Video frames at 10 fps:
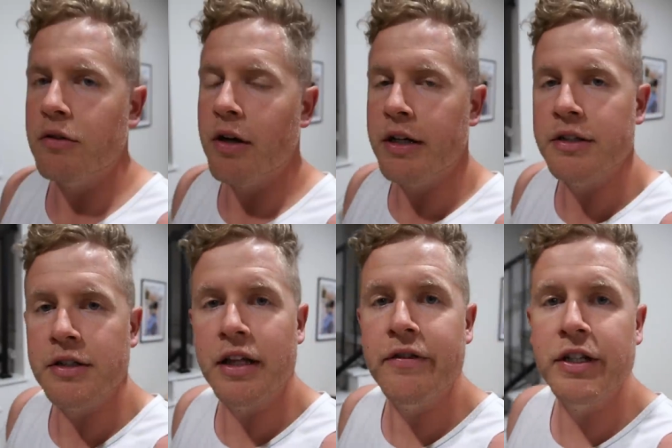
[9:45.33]
Alright, it's
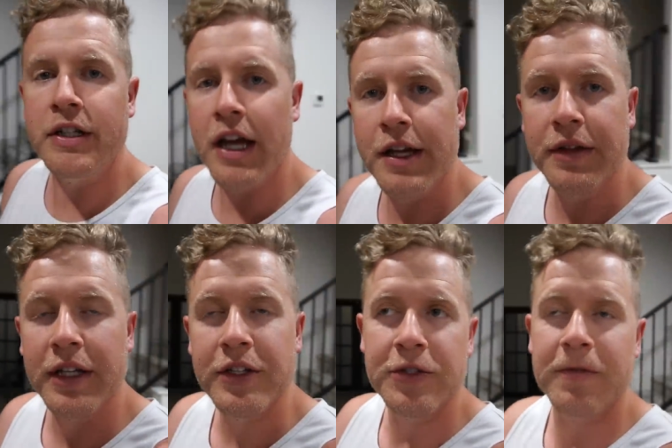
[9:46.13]
11 at night. The
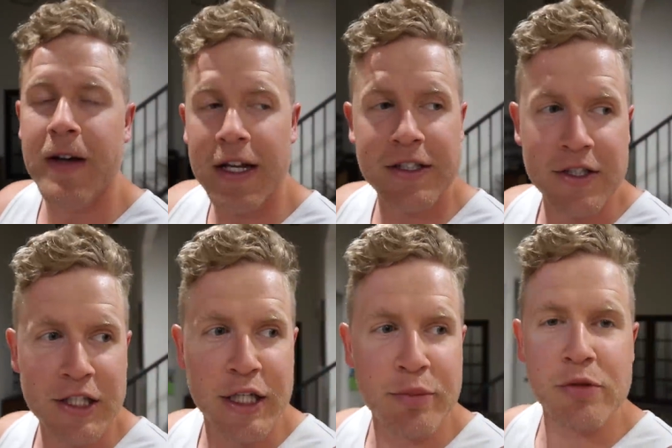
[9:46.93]
kids are fast
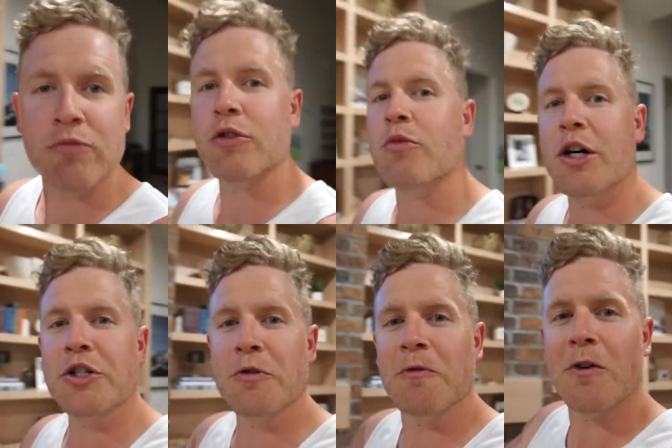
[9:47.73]
asleep. We're
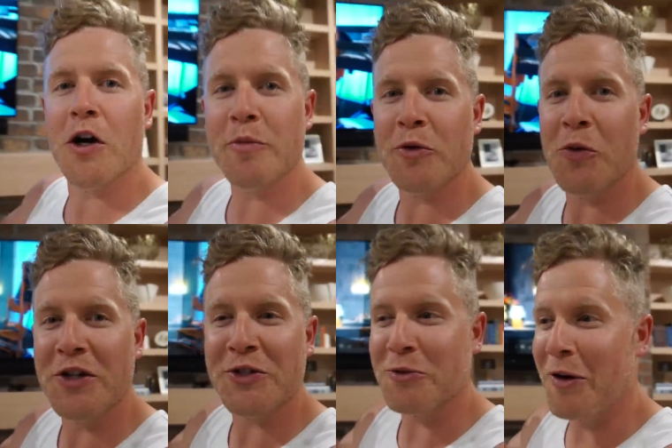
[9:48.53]
watching Farmer Wants a